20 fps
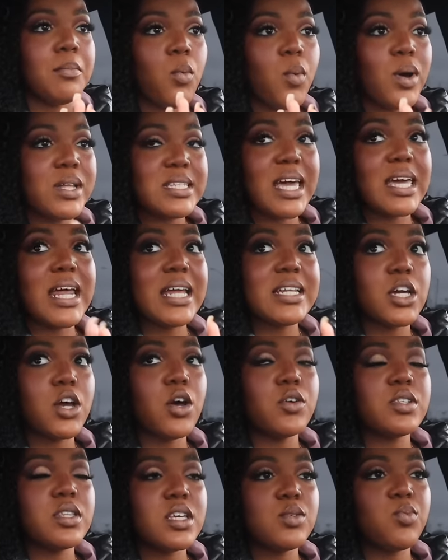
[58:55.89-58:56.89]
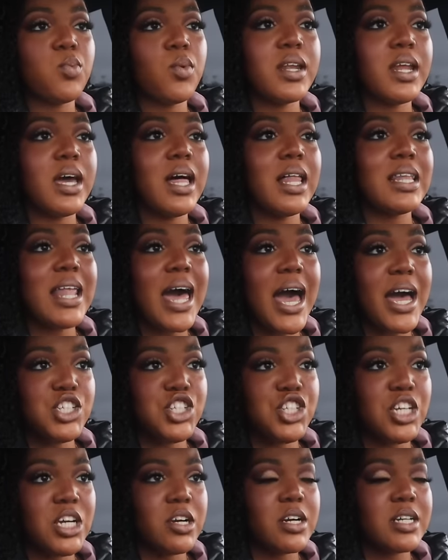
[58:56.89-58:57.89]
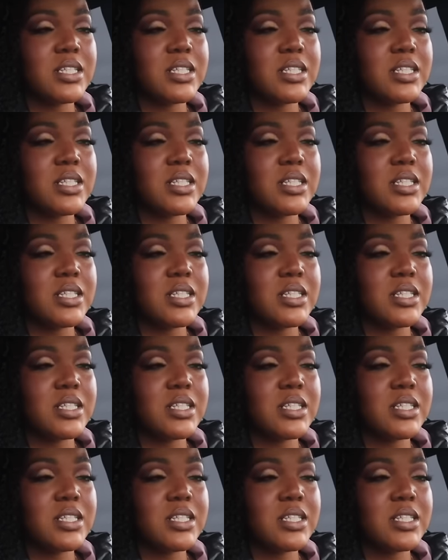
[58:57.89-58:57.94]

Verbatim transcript: Once again, I did go to this one last year.